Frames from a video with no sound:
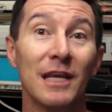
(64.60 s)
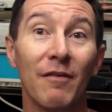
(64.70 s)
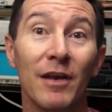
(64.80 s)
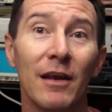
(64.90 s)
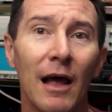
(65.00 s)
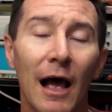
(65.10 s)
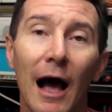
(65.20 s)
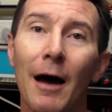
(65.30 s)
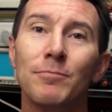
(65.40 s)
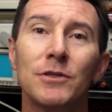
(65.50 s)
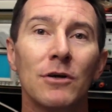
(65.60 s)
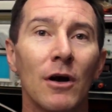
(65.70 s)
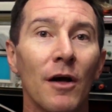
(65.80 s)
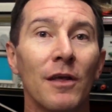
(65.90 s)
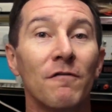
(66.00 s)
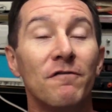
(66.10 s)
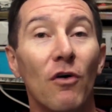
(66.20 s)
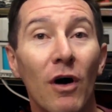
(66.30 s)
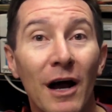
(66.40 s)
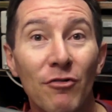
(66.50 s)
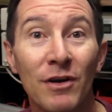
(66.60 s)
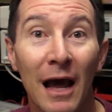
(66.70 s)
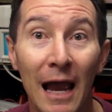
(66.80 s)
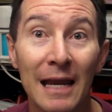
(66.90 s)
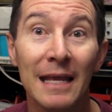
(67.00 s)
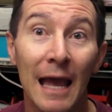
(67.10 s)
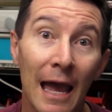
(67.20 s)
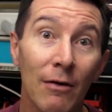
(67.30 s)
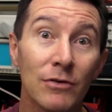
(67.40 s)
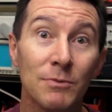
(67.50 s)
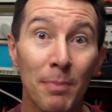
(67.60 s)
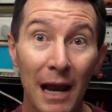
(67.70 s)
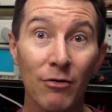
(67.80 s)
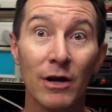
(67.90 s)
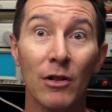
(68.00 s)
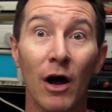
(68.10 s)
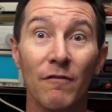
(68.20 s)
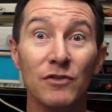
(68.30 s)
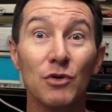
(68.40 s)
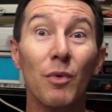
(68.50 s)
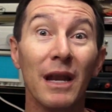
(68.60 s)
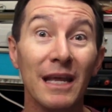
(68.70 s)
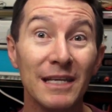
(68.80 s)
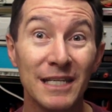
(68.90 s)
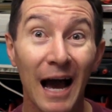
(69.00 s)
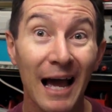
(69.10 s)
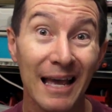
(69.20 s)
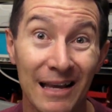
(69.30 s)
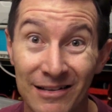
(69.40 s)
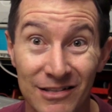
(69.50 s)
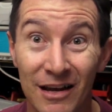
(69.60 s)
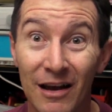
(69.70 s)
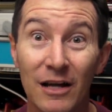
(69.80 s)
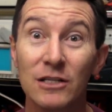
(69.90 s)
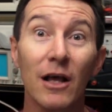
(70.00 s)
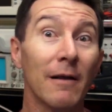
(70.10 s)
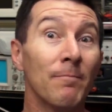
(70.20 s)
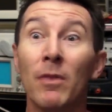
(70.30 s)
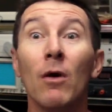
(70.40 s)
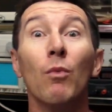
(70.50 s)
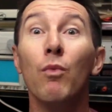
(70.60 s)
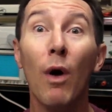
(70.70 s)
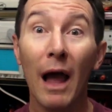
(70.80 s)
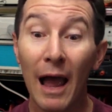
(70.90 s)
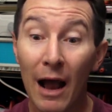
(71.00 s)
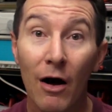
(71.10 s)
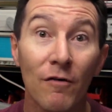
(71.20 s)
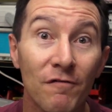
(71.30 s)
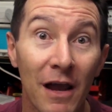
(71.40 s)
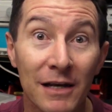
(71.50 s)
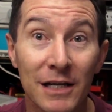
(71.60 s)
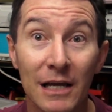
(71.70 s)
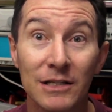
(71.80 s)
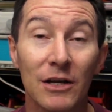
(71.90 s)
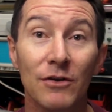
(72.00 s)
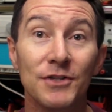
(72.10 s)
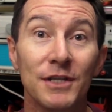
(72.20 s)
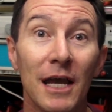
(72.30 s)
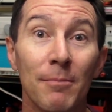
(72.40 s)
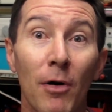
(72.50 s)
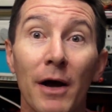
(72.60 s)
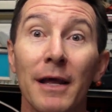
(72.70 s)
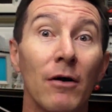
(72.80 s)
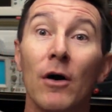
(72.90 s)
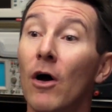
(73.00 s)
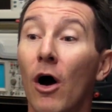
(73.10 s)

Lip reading: as having up to, I think, 480 hours battery life, 20 days. It's like, wow, fantastic, on standby. Now,